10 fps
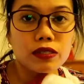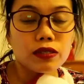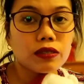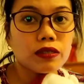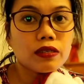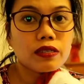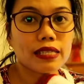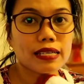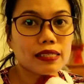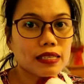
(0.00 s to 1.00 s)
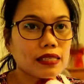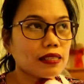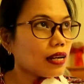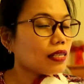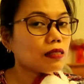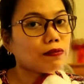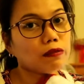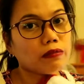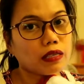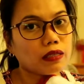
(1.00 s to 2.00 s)
So, that's it, guys, for
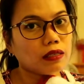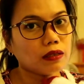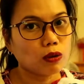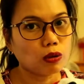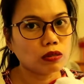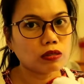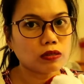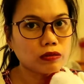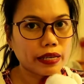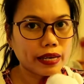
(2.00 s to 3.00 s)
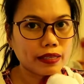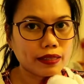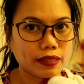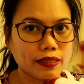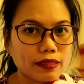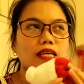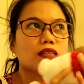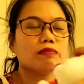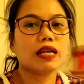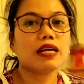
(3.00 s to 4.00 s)
my haul tonight.
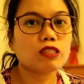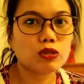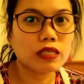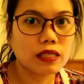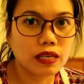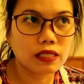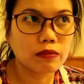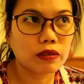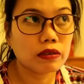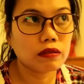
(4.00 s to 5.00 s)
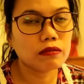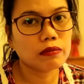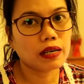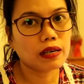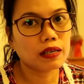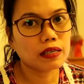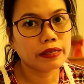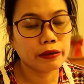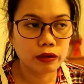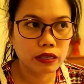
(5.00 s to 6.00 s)
But actually, guys, meron akong mga
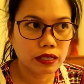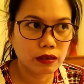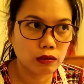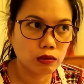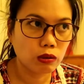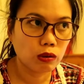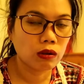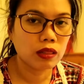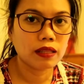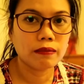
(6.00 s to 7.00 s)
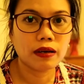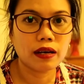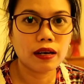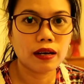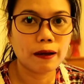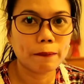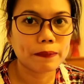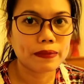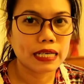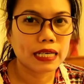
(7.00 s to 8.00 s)
i-haul na mga
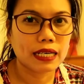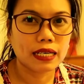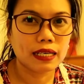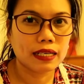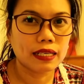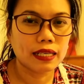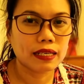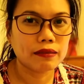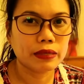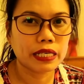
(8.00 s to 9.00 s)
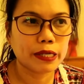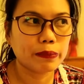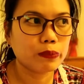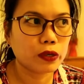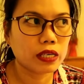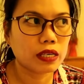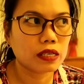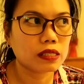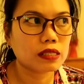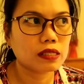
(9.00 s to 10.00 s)
like makeup
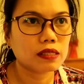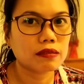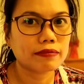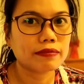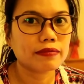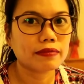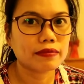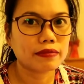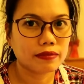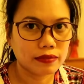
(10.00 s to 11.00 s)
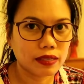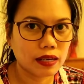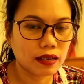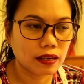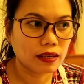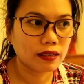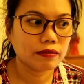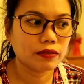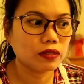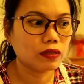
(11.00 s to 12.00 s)
products na,
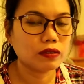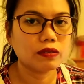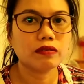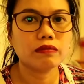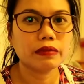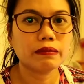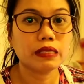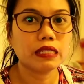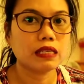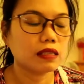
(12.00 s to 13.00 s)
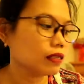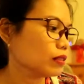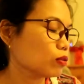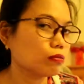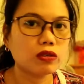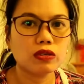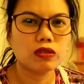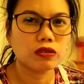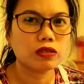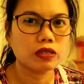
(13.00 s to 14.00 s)
you know, maybe
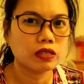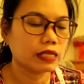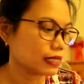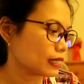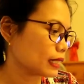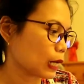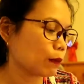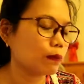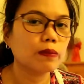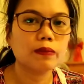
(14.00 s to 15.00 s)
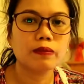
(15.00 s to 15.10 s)
tomorrow or next time.